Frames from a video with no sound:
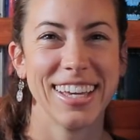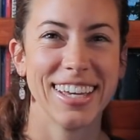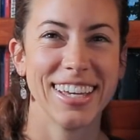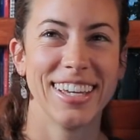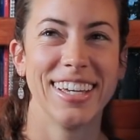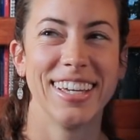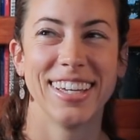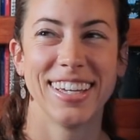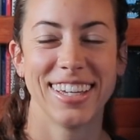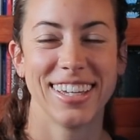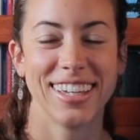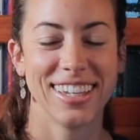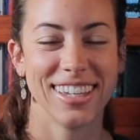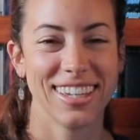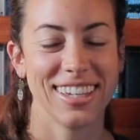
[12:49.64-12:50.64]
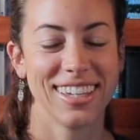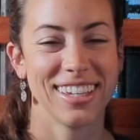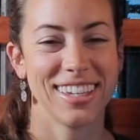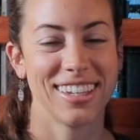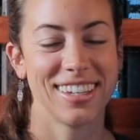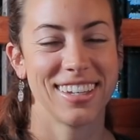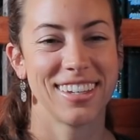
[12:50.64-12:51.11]

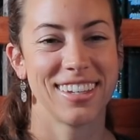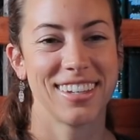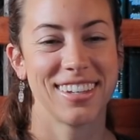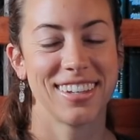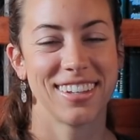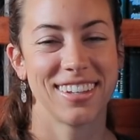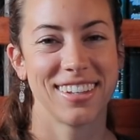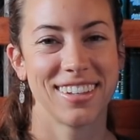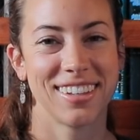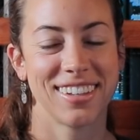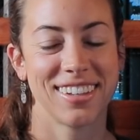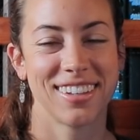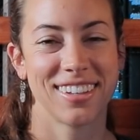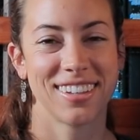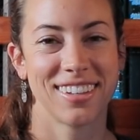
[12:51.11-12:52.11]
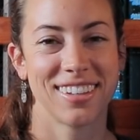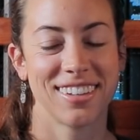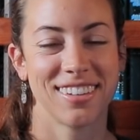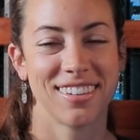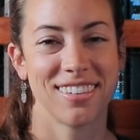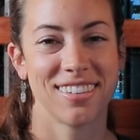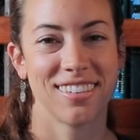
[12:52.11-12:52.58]

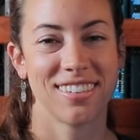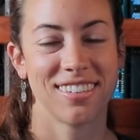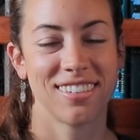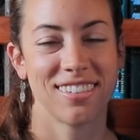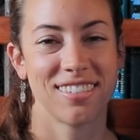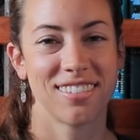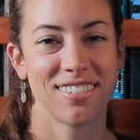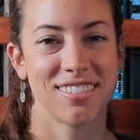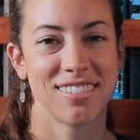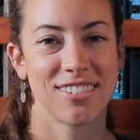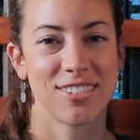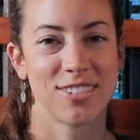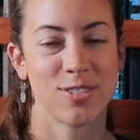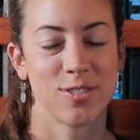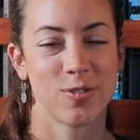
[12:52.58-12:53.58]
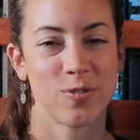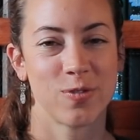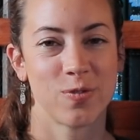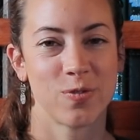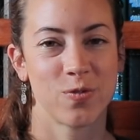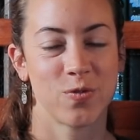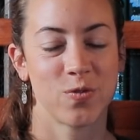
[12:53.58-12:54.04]

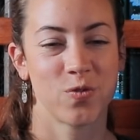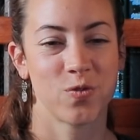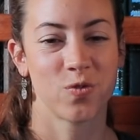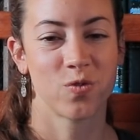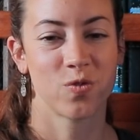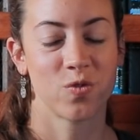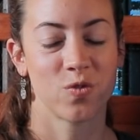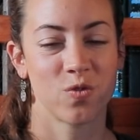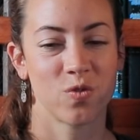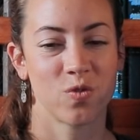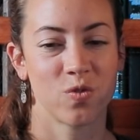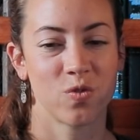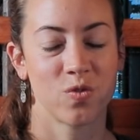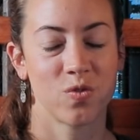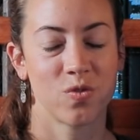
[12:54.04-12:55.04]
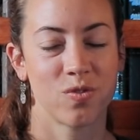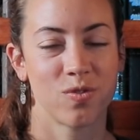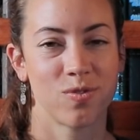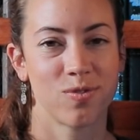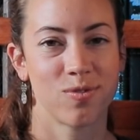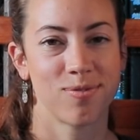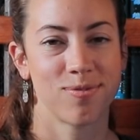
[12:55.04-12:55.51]

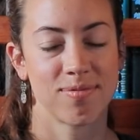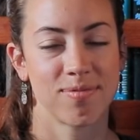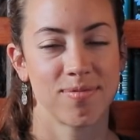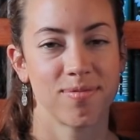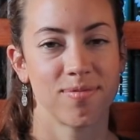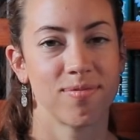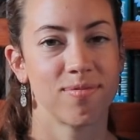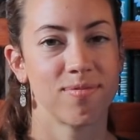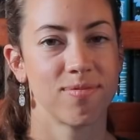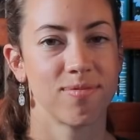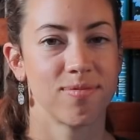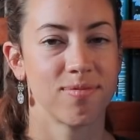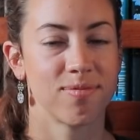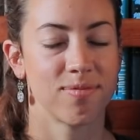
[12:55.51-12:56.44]
This person isn't speaking.